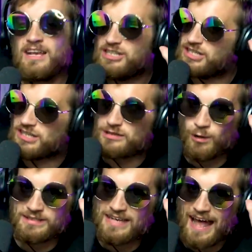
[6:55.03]
She just
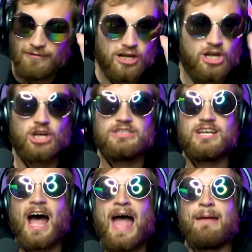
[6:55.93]
wants to have a good
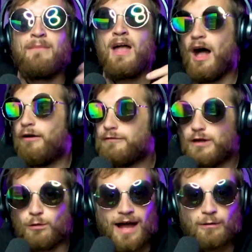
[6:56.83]
time, a
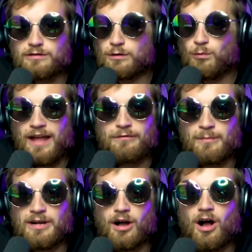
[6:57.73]
few hours away
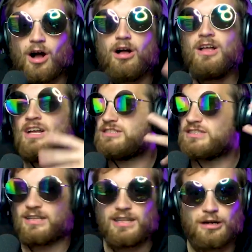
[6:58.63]
from it all,
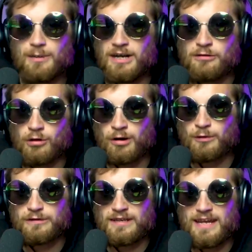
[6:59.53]
just a little bit of
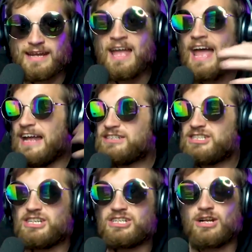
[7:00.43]
normalcy, and
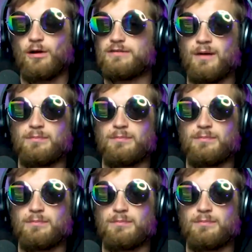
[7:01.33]
she shows